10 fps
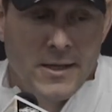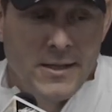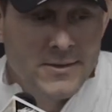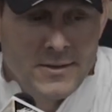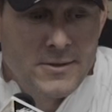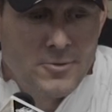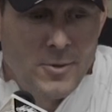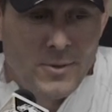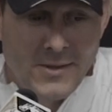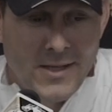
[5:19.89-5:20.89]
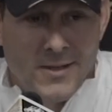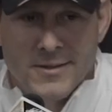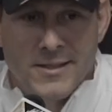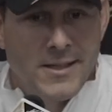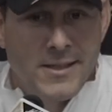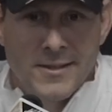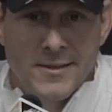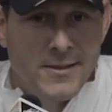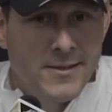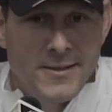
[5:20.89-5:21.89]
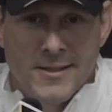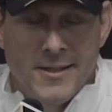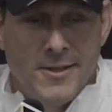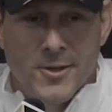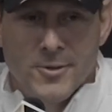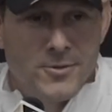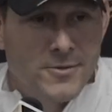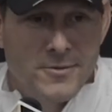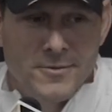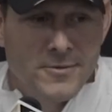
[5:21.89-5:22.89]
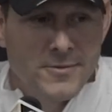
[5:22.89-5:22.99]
he's an extremely talented kid. He knows